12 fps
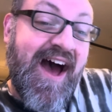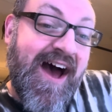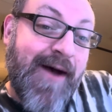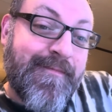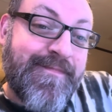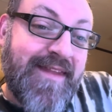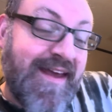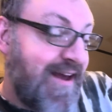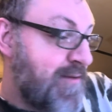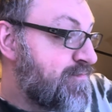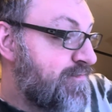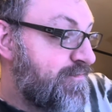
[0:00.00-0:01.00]
um,
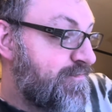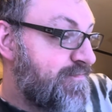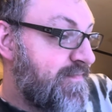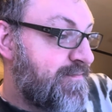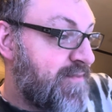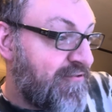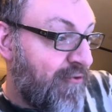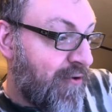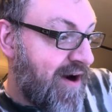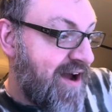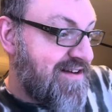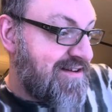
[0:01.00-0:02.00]

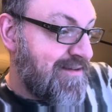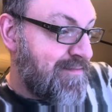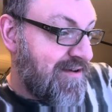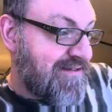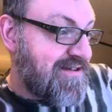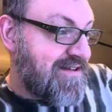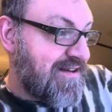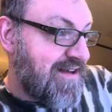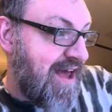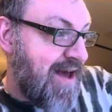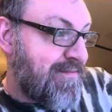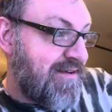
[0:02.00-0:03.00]
before I did built the
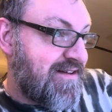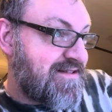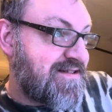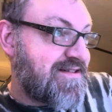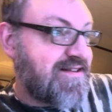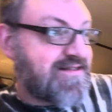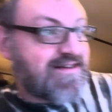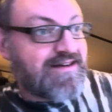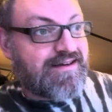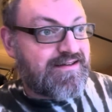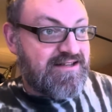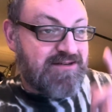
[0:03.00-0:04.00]
cabinets, this
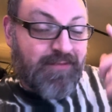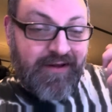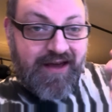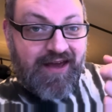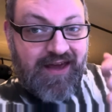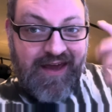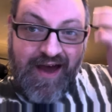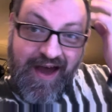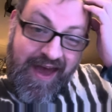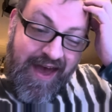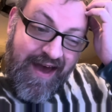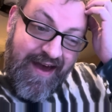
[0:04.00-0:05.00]
uh, display, I
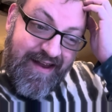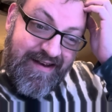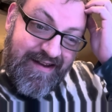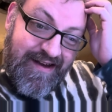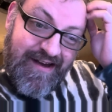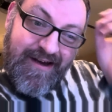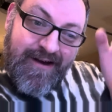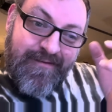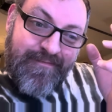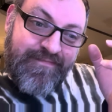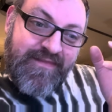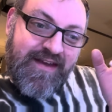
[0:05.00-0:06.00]
had
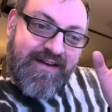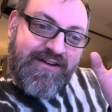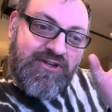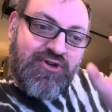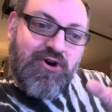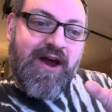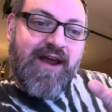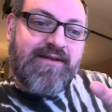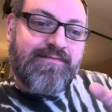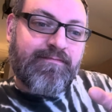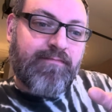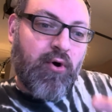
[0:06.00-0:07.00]
um, tried
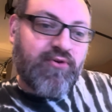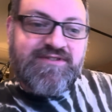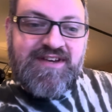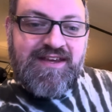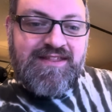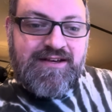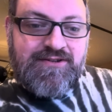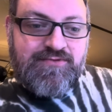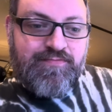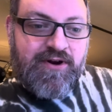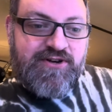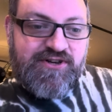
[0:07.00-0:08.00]
bolting the
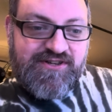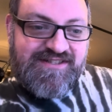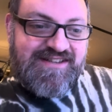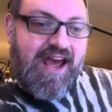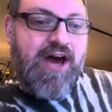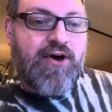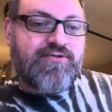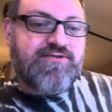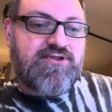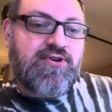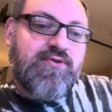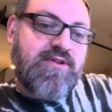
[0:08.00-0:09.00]
printers down
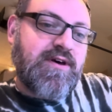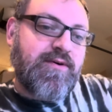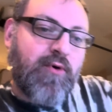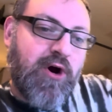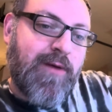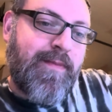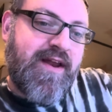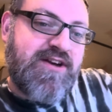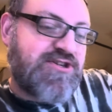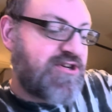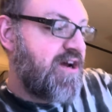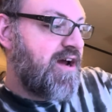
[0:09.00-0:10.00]
to the
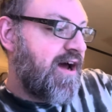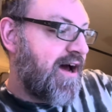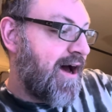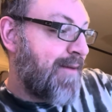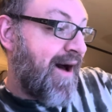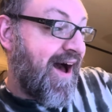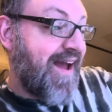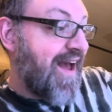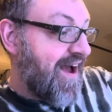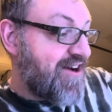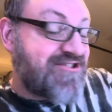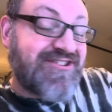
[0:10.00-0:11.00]
workbench um, I
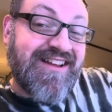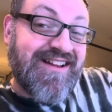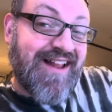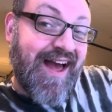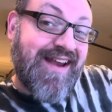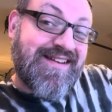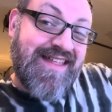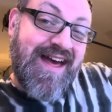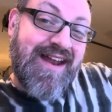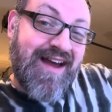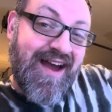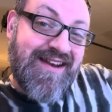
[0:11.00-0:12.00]
actually like
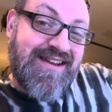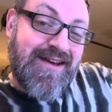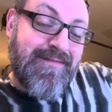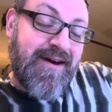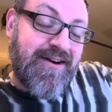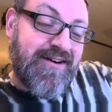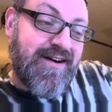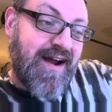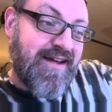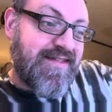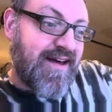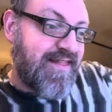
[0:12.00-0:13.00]
that idea better. I,
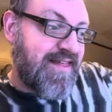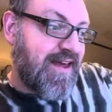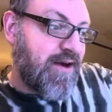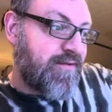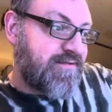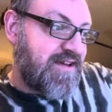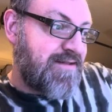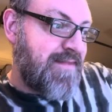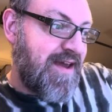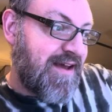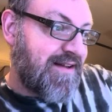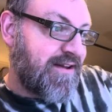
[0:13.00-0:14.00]
I, think it did
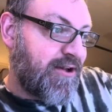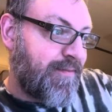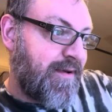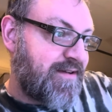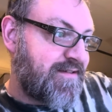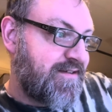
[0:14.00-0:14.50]
make it a little bit,